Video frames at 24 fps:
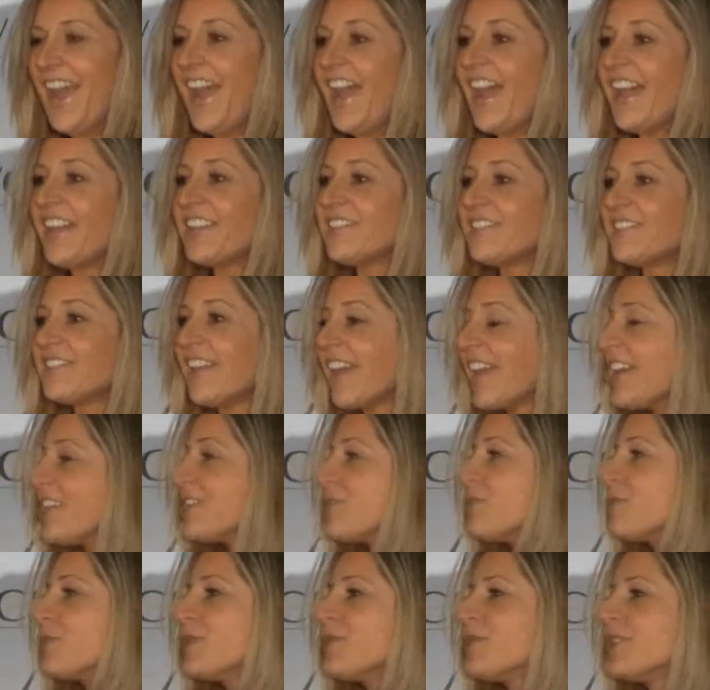And
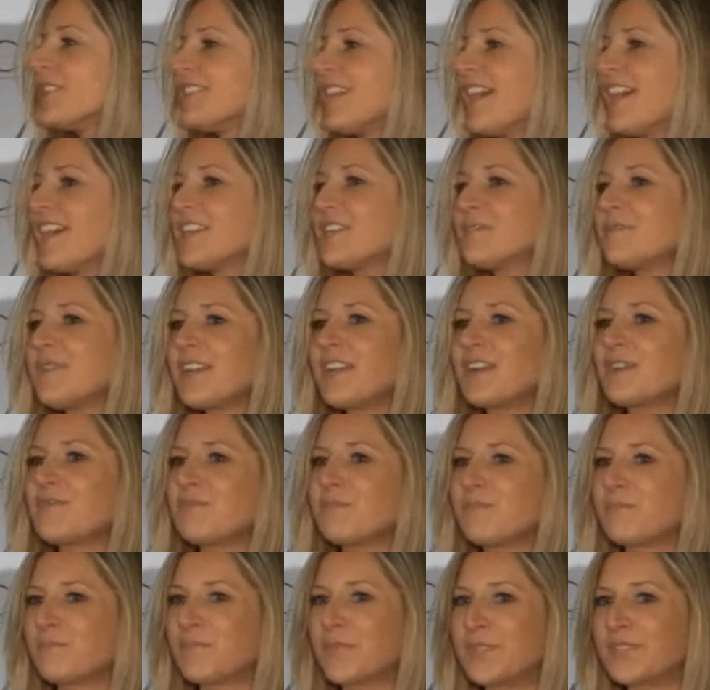second, we would document our
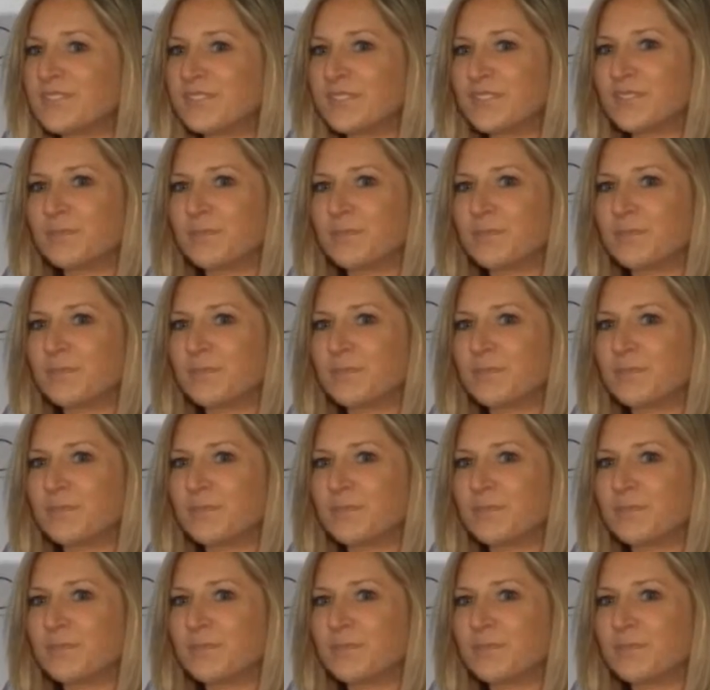business